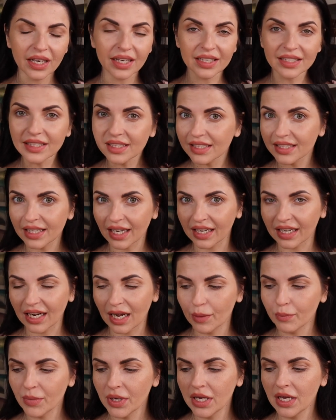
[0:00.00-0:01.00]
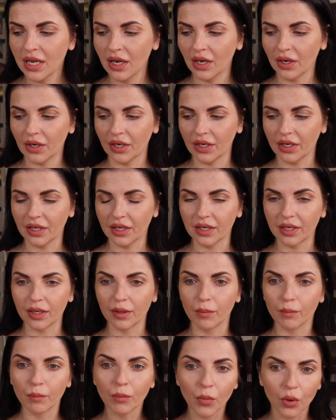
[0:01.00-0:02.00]
Instagram
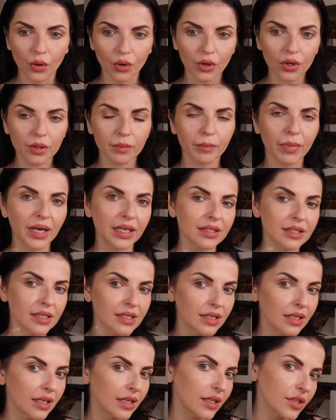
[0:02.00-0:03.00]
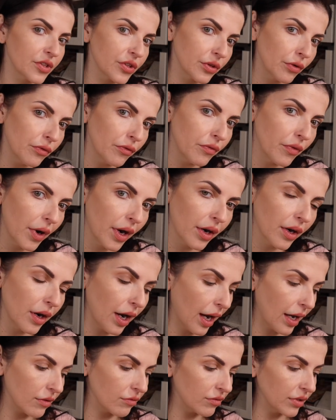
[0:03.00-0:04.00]
more, but so far
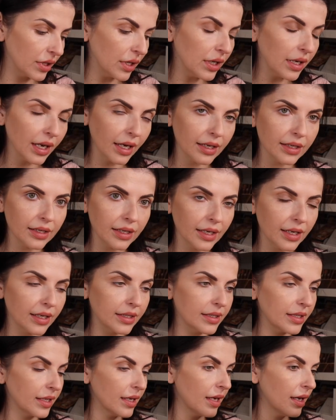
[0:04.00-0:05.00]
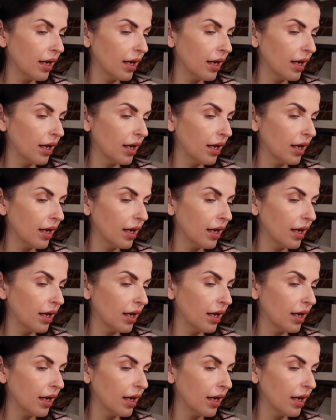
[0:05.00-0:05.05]
I really like it.